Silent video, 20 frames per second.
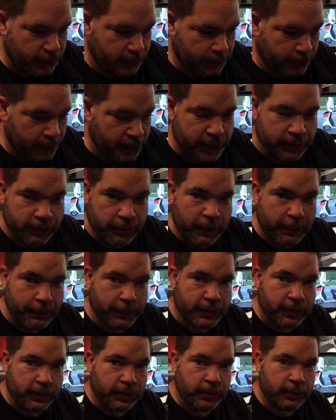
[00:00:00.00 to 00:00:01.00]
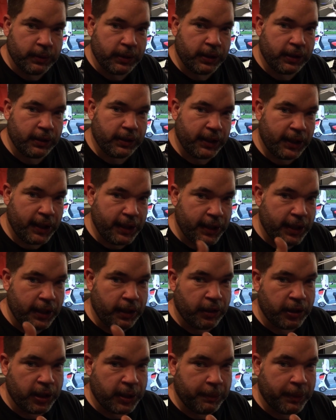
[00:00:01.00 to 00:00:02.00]
please remember to uh, hit
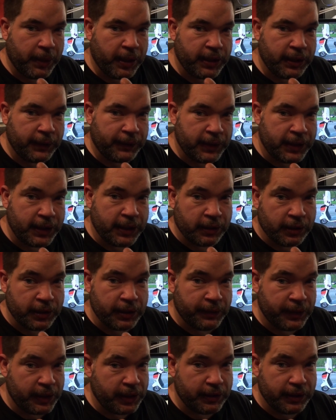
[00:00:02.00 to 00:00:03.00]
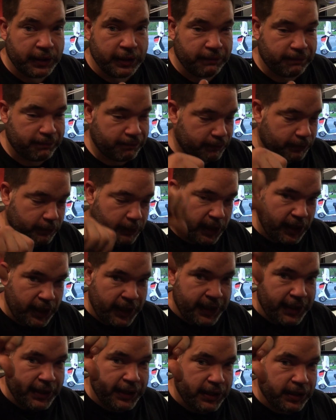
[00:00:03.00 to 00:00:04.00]
that like button if you did like the video and
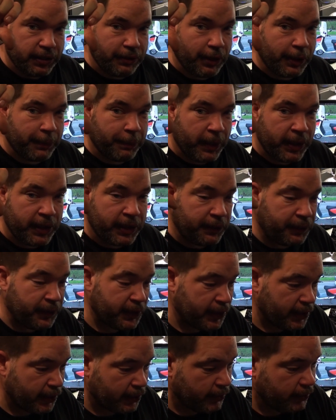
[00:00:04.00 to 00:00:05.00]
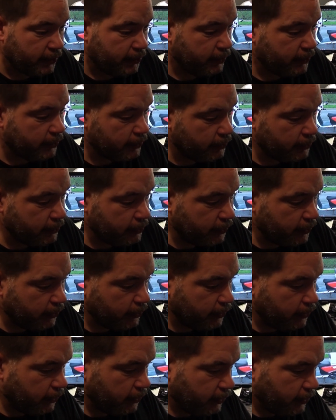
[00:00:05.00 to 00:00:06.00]
hit the dislike button if you didn't
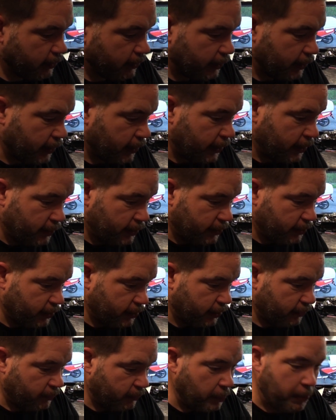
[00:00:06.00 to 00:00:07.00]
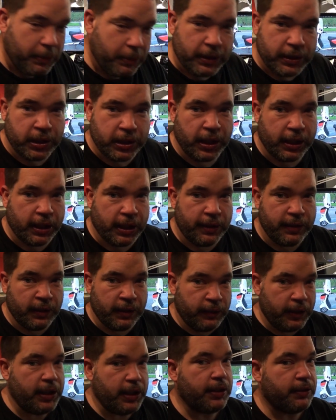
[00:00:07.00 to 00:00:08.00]
and uh, remember to check out
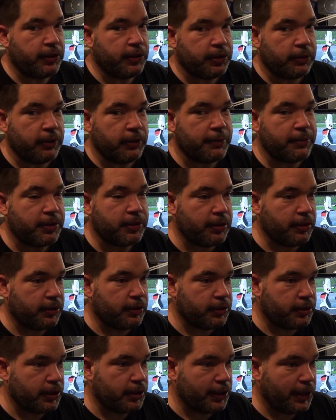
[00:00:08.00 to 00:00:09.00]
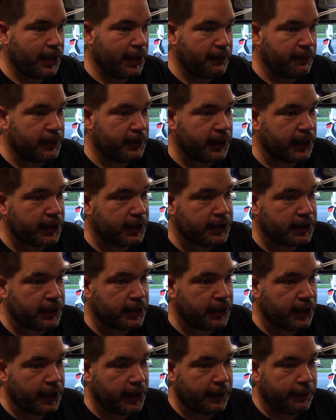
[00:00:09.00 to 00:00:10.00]
the video description because I have links
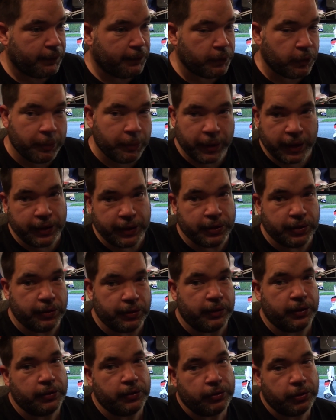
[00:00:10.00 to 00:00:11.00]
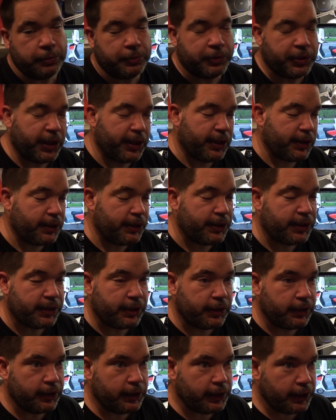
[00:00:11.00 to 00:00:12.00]
in there for my other two YouTube
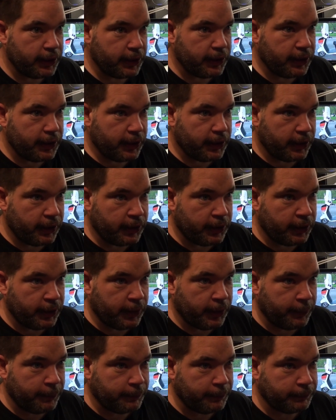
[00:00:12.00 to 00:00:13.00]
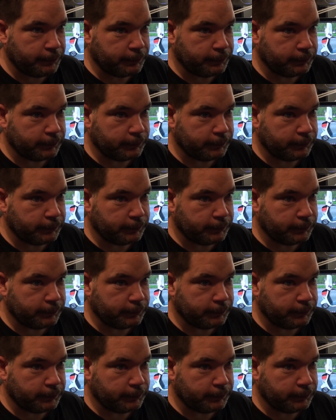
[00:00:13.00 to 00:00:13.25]
channels. Um,